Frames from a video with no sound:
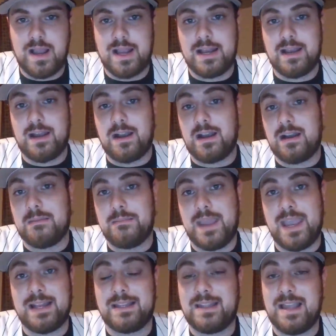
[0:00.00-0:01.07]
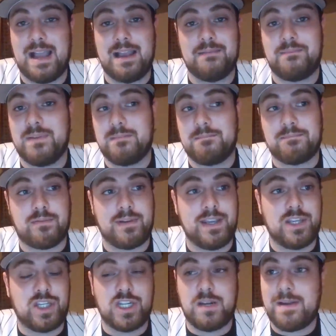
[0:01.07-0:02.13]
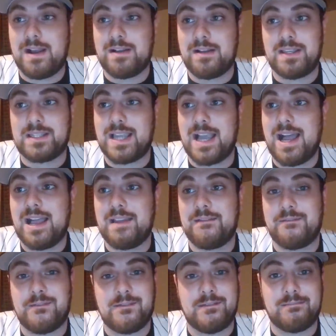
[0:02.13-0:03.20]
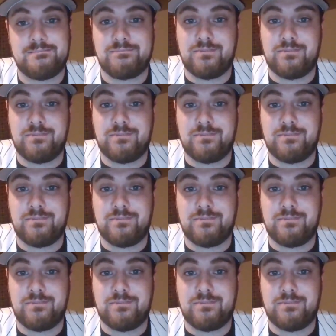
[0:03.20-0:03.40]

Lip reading: And, man, I've been preaching about this guy for,